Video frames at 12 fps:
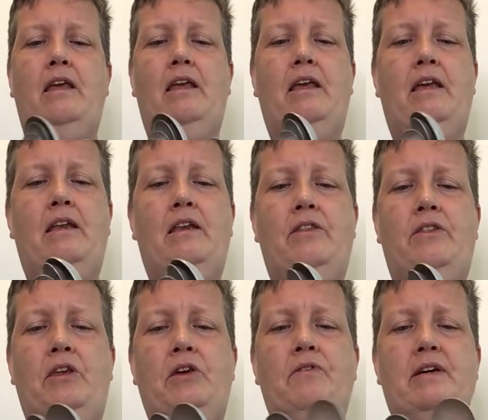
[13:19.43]
in
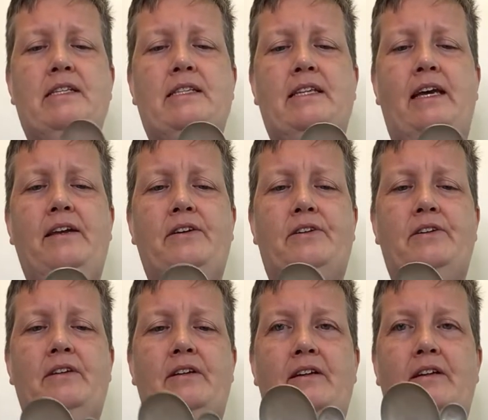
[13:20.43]
the US
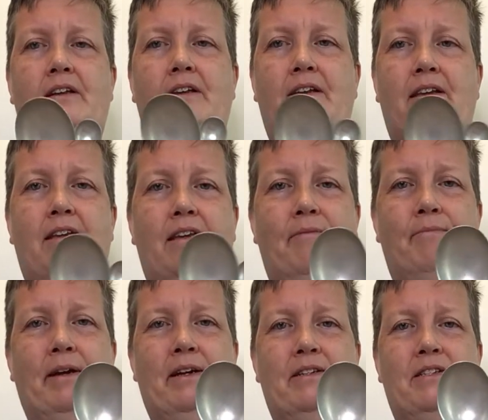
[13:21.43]
standard
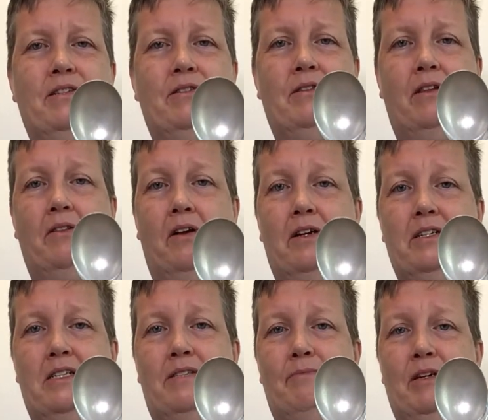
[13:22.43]
compared to the
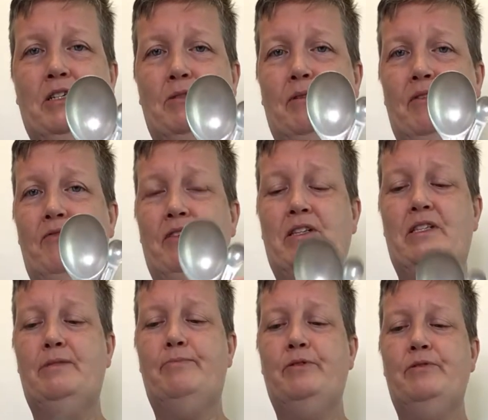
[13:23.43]
largest measurement for the
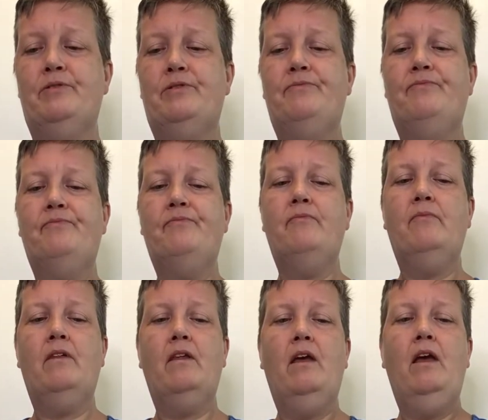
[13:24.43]
spoons.
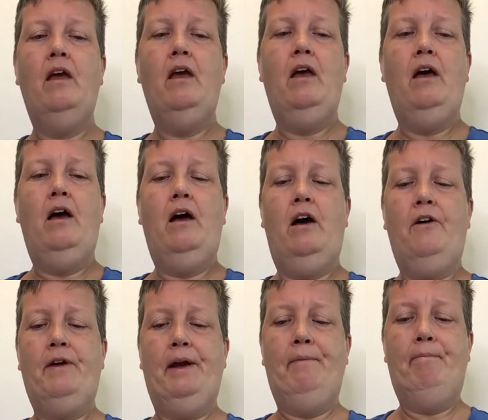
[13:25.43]
All
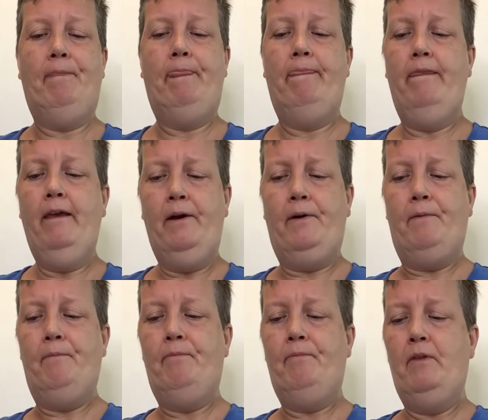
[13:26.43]
right, now
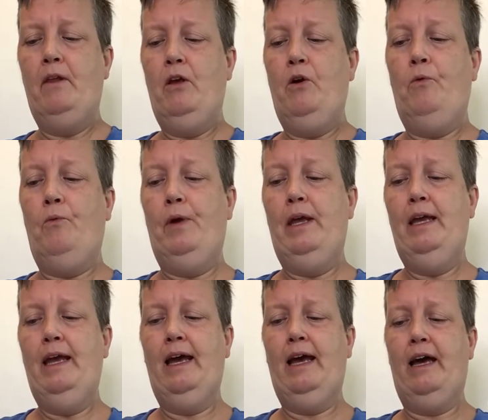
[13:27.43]
we
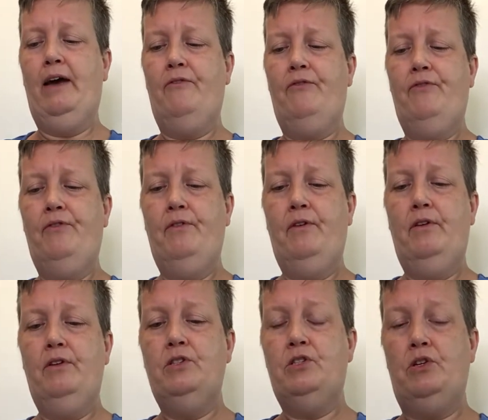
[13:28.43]
have,
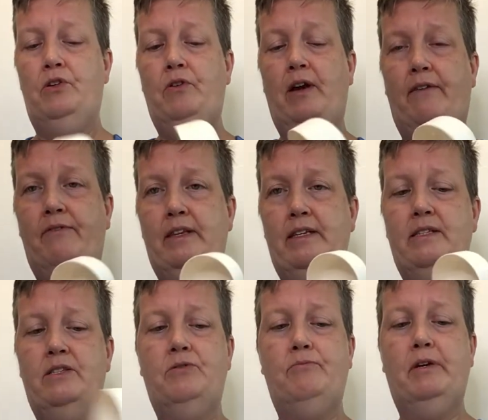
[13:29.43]
so you have
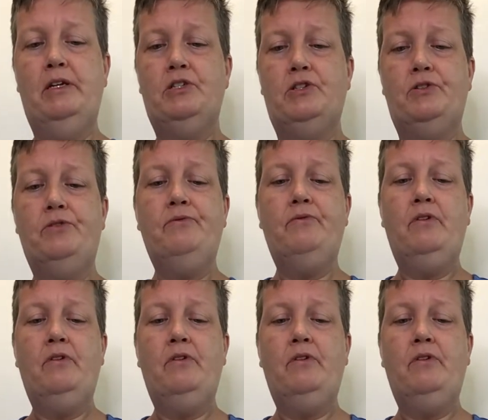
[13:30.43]
these to measure